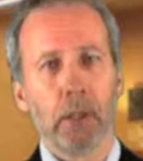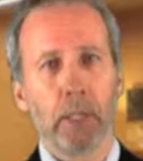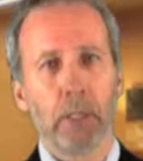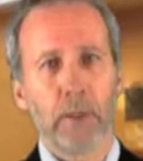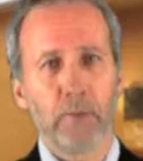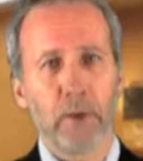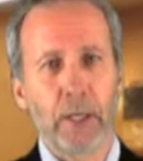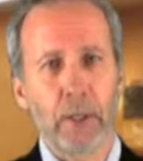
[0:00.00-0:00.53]

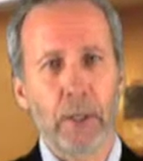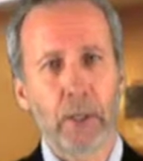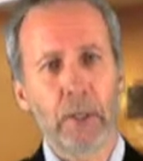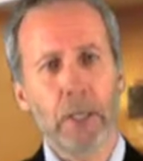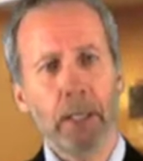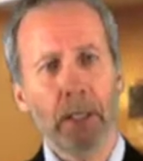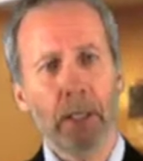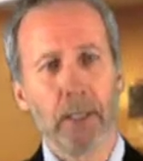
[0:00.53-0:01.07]
intervene
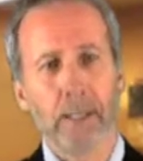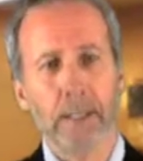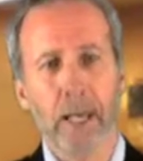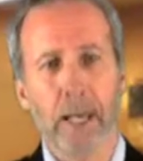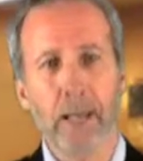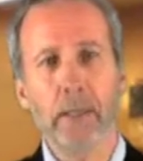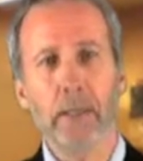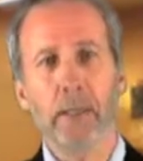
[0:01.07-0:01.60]
early,
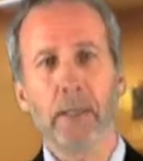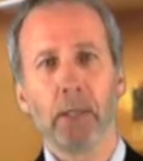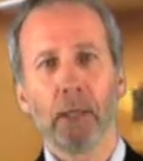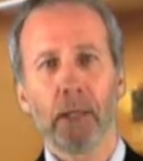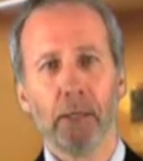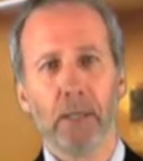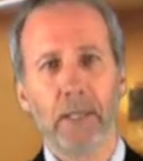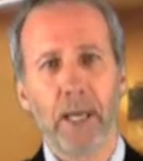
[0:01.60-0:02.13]
contain it,
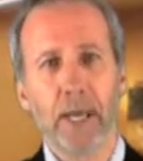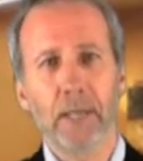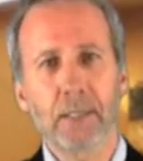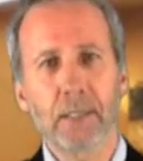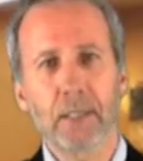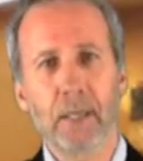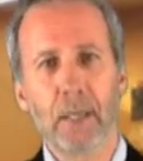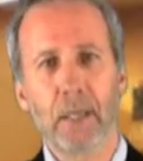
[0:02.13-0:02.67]

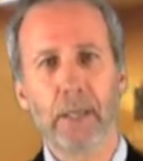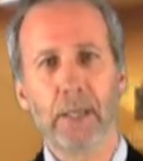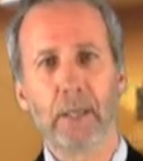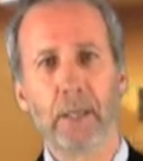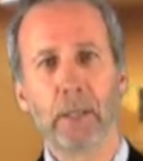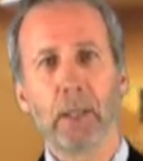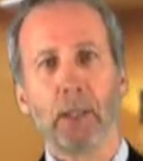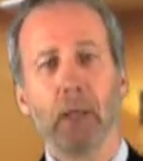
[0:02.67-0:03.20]
de-escalate
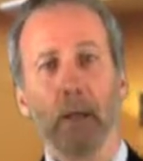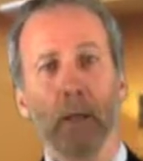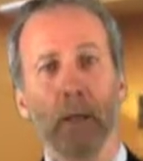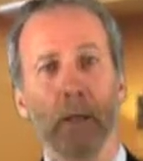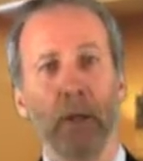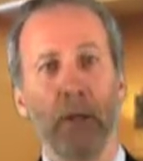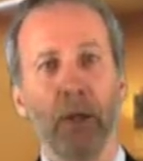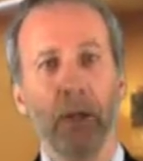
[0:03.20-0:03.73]
it,
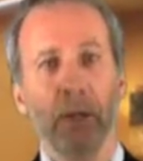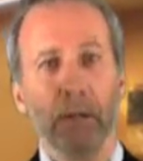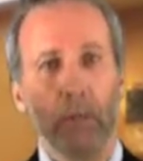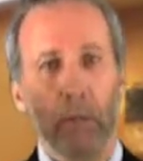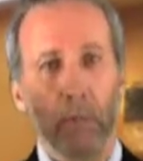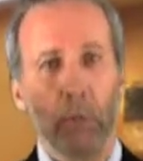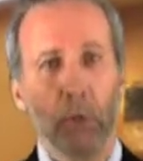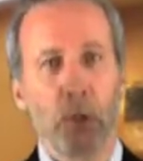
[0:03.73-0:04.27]
then
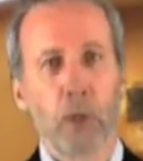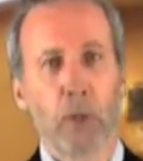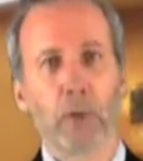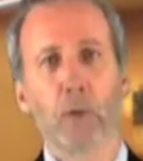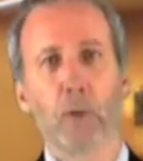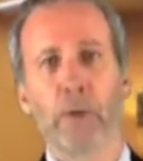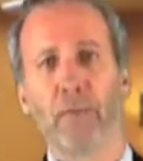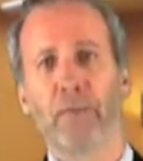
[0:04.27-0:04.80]
put it
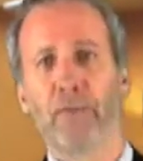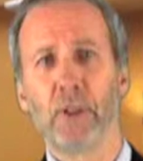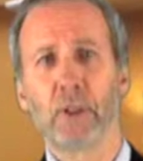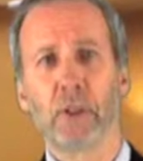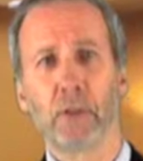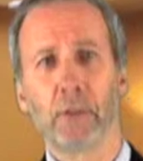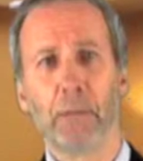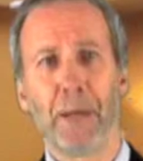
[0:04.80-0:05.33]
onto an
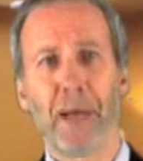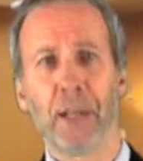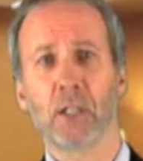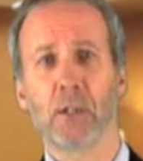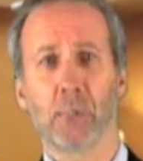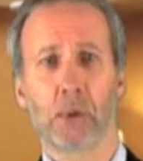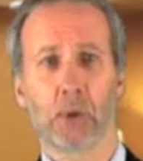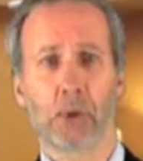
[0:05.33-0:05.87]
efficient
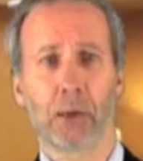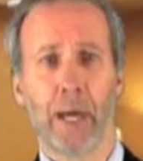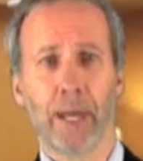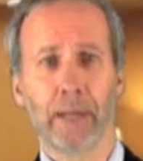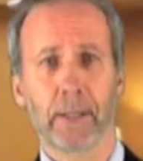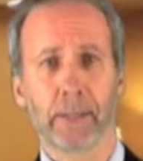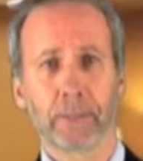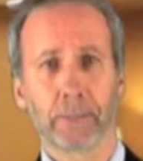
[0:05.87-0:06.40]
management
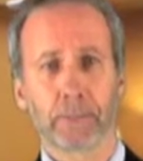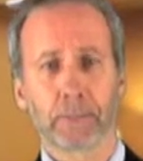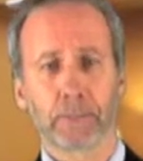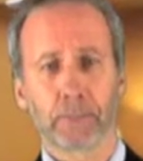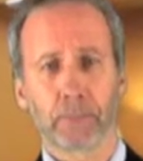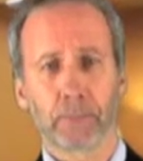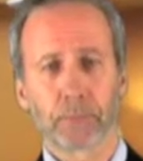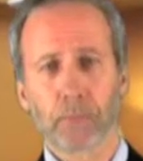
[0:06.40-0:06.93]
track,
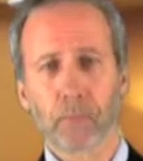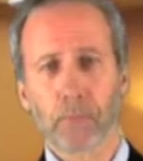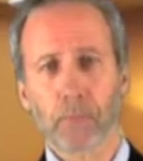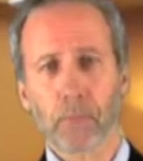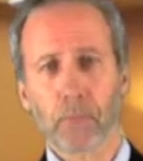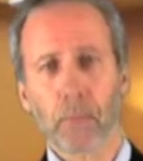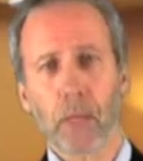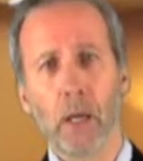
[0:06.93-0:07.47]

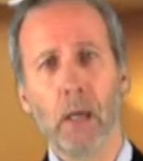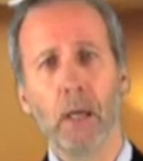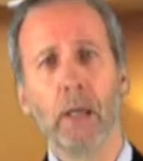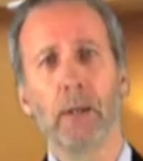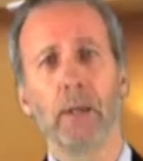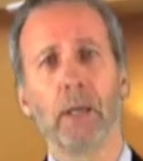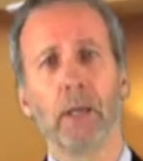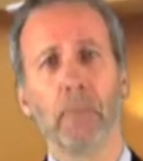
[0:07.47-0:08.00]

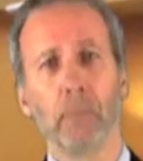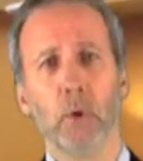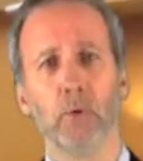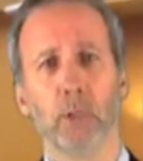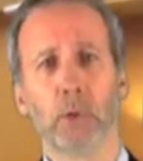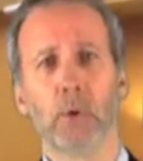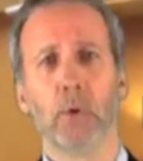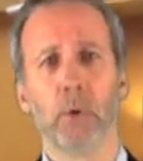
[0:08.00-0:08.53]
and then move
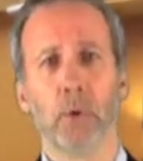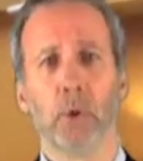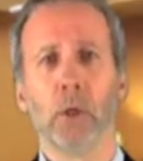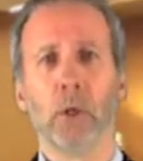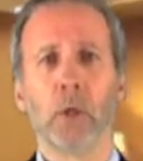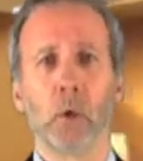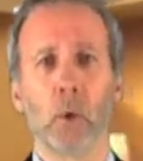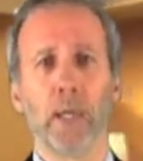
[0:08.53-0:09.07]
it to
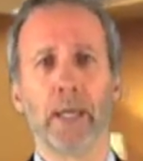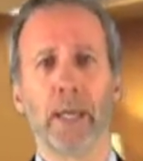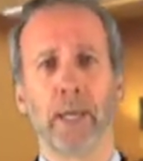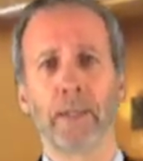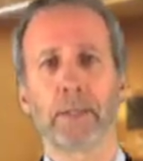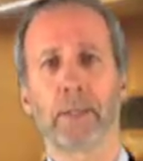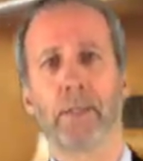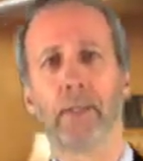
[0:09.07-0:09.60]
quick
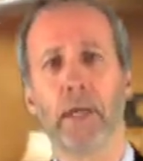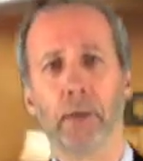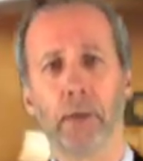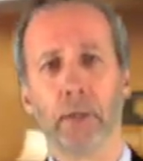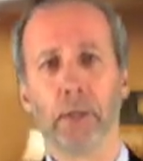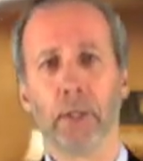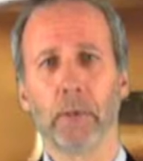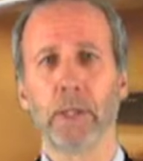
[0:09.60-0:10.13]
exit and
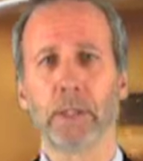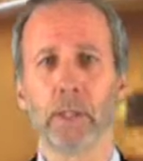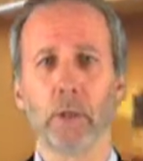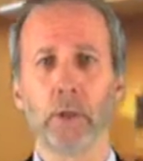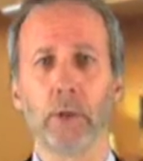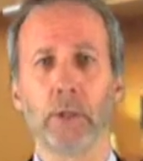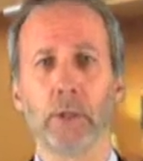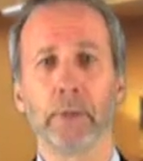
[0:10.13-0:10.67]
early
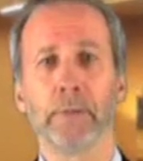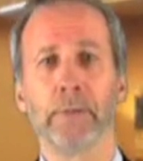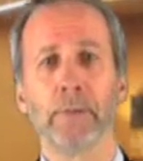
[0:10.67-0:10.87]
resolution.